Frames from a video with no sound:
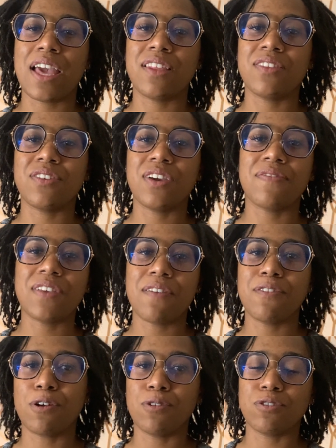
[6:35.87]
and you have to have
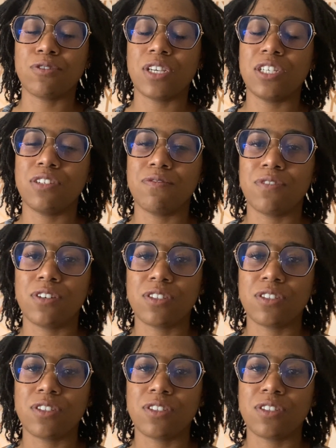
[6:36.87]
the consultation first.